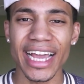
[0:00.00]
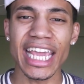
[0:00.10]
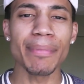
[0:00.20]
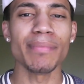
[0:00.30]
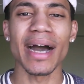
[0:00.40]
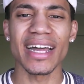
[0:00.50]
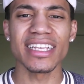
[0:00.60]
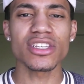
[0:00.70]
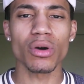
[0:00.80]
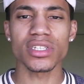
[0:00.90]
And keep in mind,
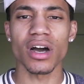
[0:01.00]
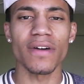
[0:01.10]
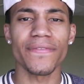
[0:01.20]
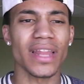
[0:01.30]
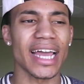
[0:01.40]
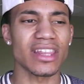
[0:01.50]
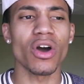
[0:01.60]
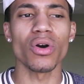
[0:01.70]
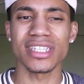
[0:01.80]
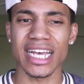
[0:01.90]
this goes on for like the
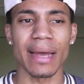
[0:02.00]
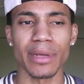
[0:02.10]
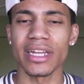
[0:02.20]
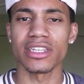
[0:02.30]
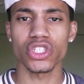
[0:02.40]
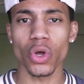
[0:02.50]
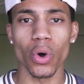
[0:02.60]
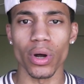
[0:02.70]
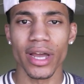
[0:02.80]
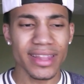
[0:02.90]
whole time you're in the
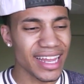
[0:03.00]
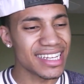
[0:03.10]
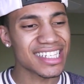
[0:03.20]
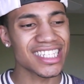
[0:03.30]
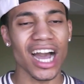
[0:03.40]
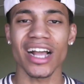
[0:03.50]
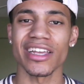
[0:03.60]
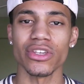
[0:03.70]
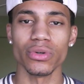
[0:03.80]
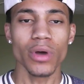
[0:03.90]
store. They just
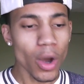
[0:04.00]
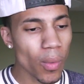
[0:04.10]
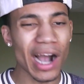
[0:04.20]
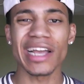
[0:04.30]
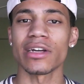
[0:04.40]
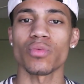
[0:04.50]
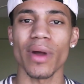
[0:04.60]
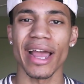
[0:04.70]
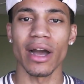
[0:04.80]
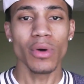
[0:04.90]
stalking you, walking
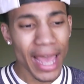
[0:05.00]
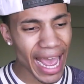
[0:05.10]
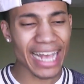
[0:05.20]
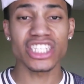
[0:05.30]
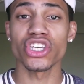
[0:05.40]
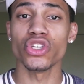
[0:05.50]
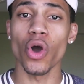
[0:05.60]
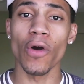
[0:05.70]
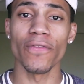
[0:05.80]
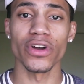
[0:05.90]
around, asking
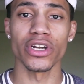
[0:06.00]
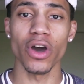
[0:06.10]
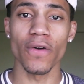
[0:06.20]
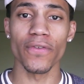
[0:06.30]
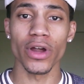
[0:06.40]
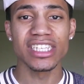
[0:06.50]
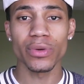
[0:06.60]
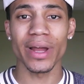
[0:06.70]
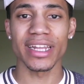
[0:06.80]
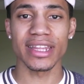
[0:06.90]
you over and over, is
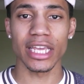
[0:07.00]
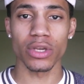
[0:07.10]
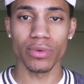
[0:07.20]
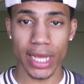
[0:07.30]
there anything you